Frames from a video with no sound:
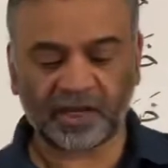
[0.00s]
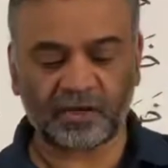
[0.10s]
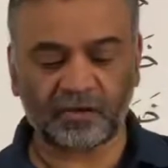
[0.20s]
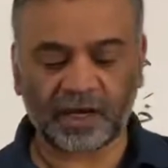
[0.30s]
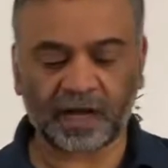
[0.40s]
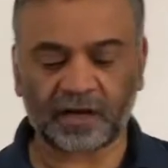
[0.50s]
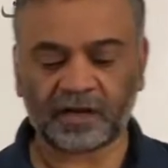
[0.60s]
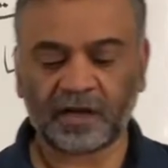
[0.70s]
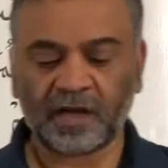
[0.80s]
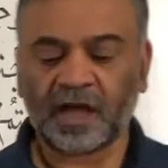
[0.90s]
a look at it.
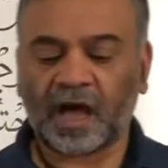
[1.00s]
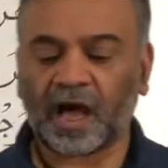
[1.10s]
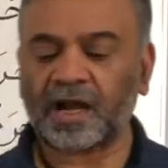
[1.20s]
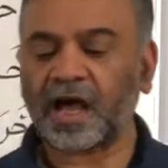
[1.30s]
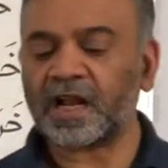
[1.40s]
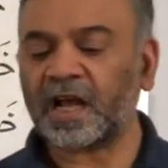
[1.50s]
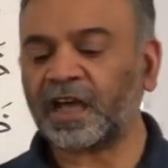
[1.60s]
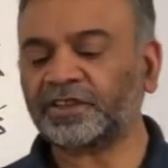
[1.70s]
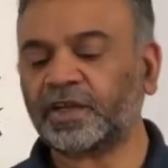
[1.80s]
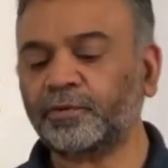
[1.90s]
Ana la
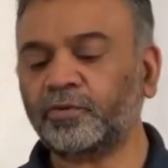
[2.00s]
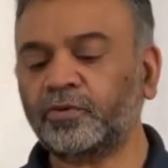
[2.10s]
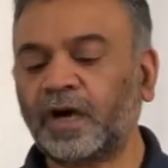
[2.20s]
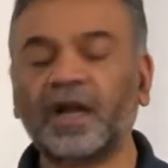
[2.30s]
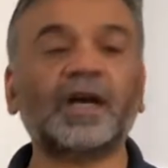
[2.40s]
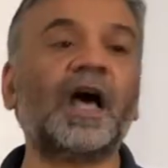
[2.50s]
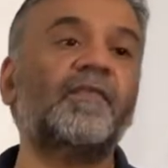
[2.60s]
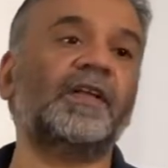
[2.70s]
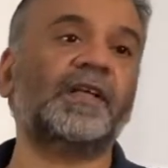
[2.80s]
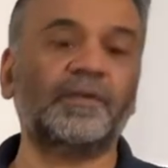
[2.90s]
ashrabu
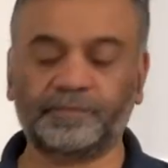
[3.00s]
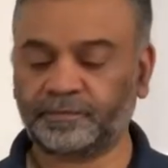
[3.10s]
al-qahwata.